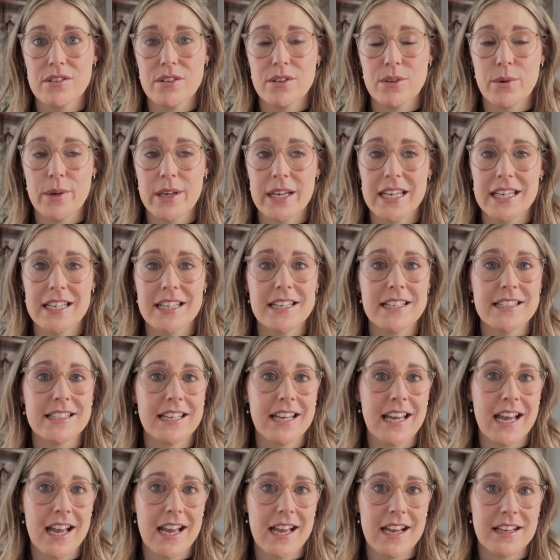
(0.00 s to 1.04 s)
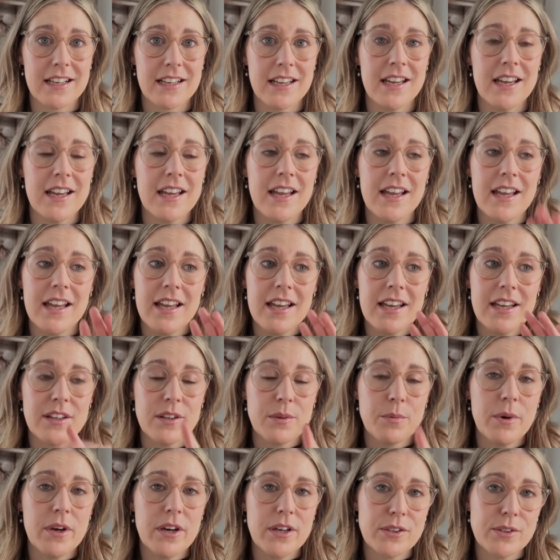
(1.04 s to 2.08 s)
quick and easy hack. And
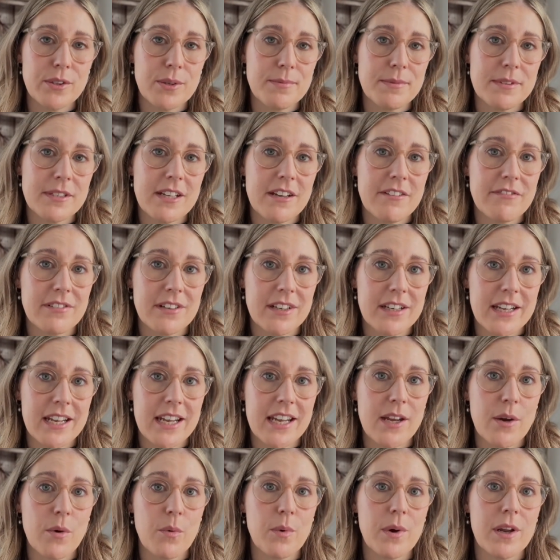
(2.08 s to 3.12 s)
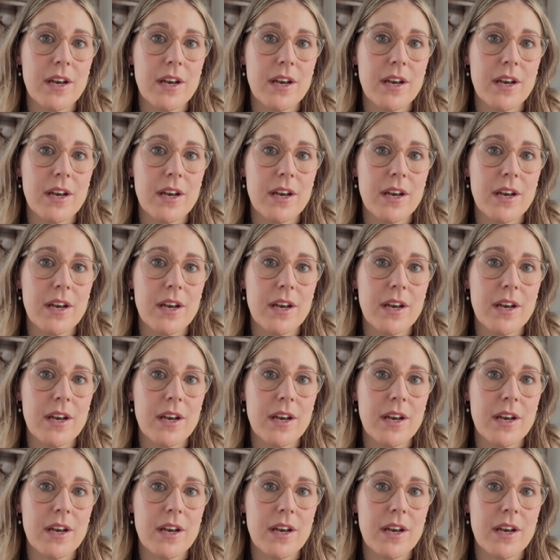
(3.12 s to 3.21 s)
the worktops definitely were